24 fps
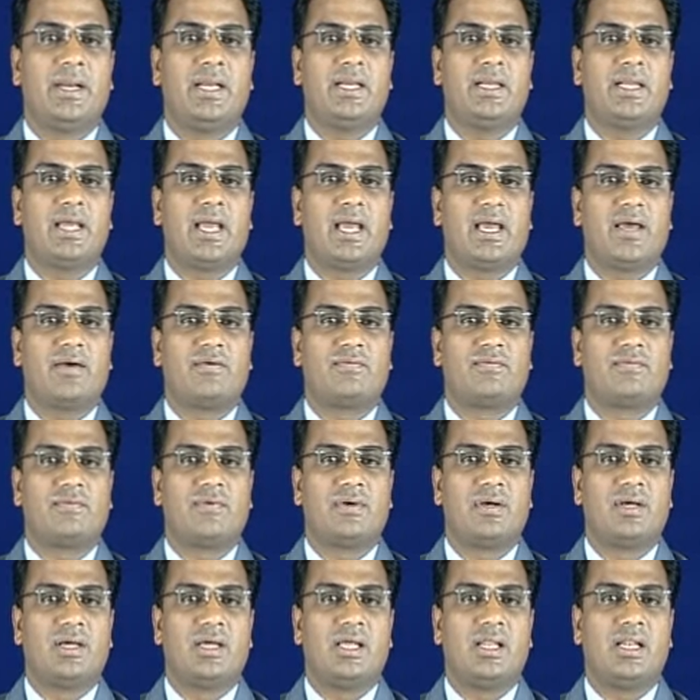Printf
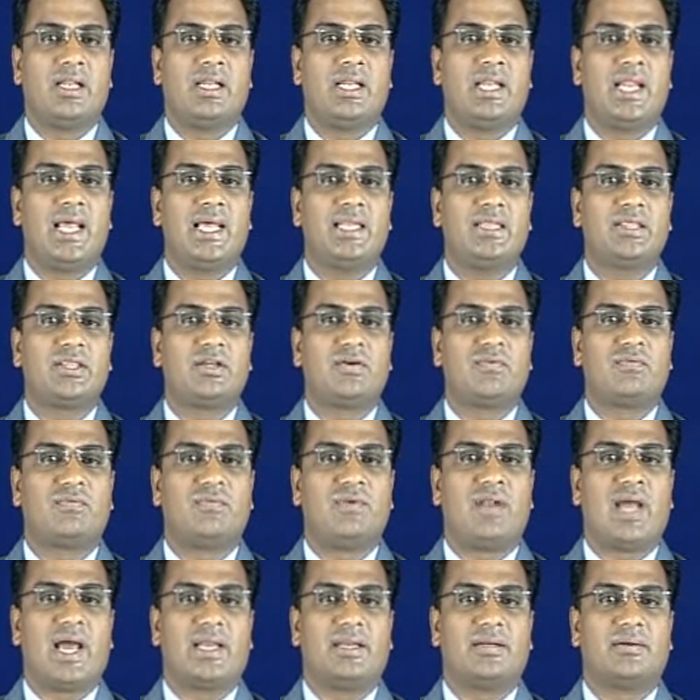length
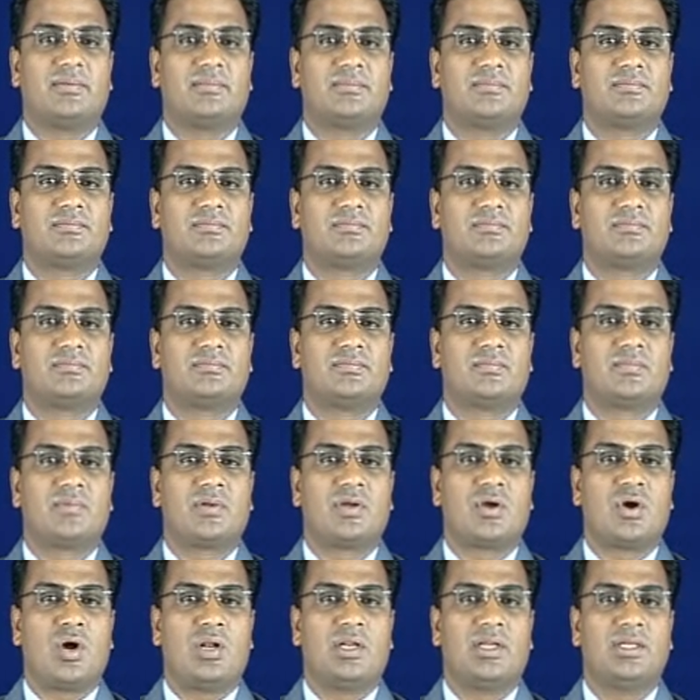of line
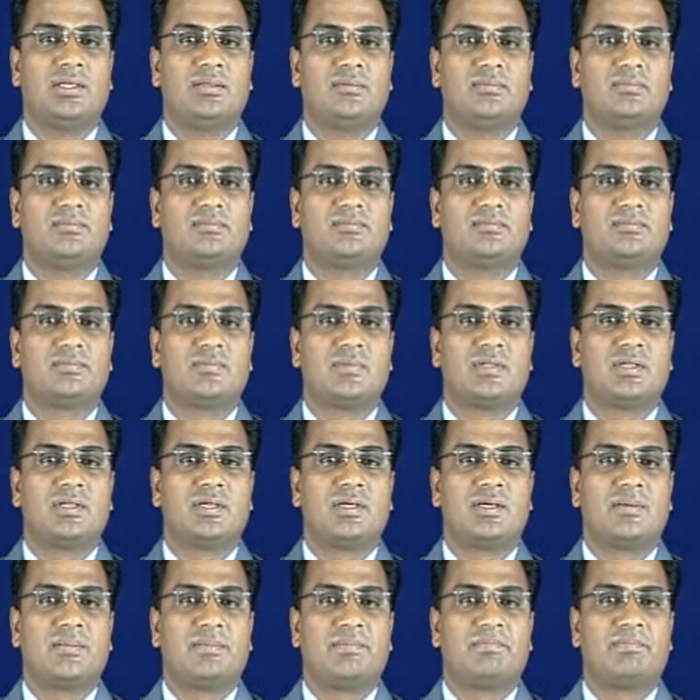colon
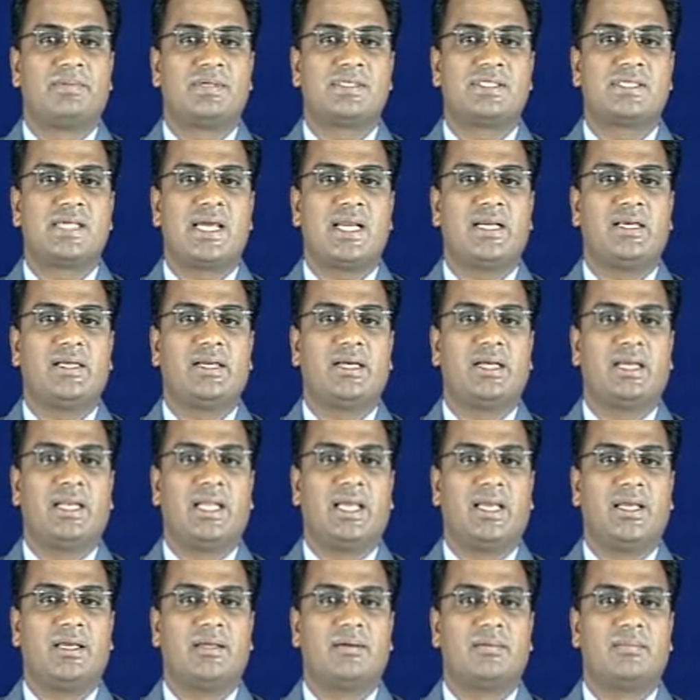
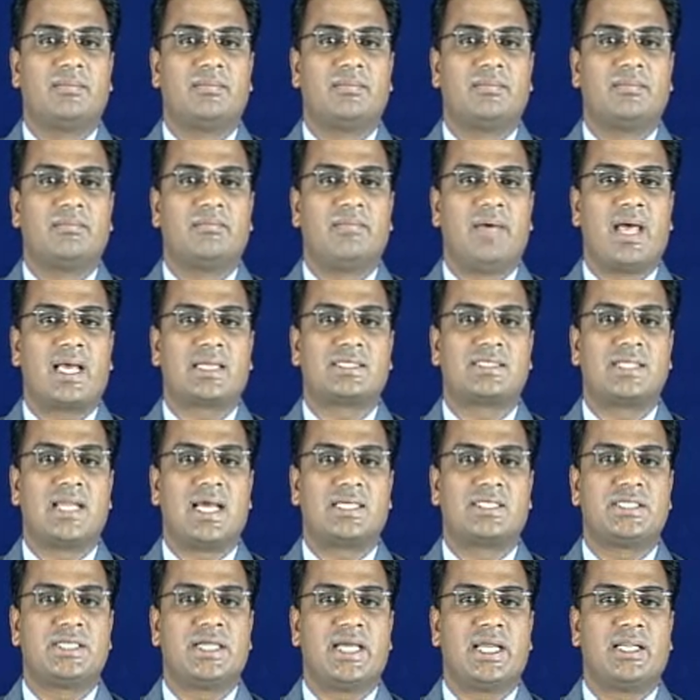%d
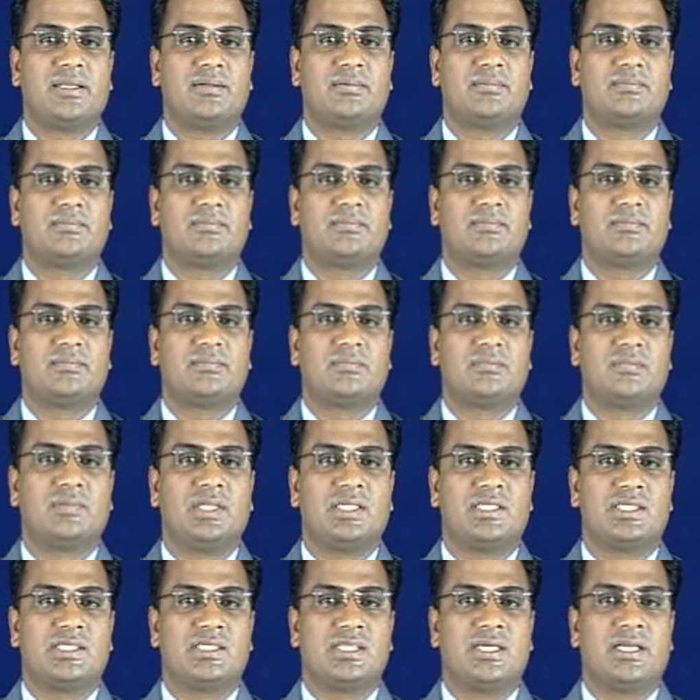\n,
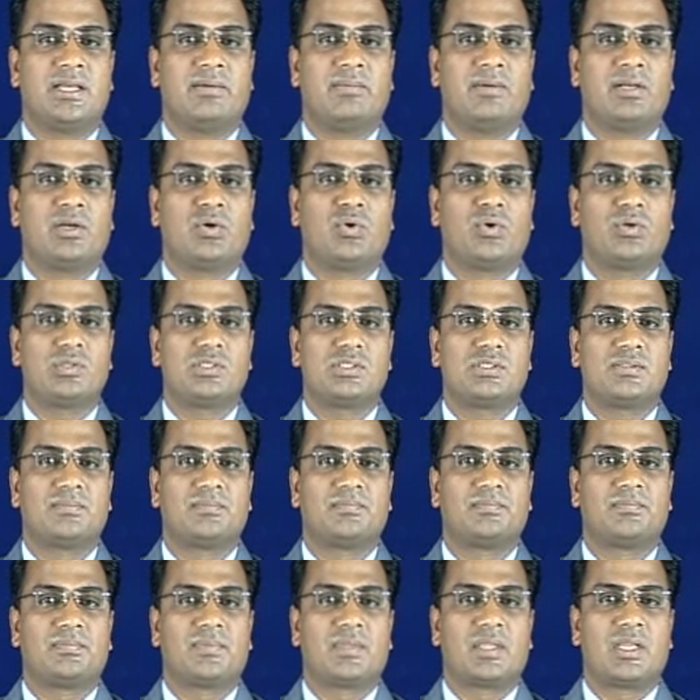this is in double
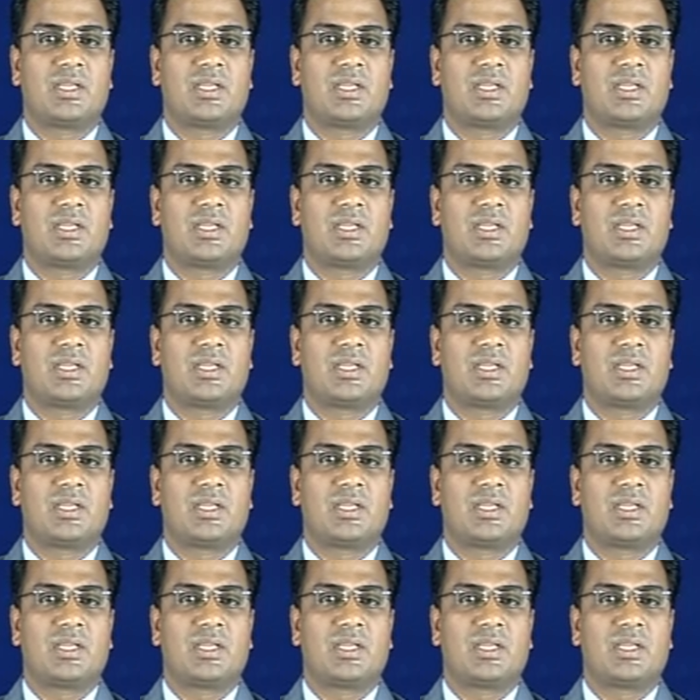quotes,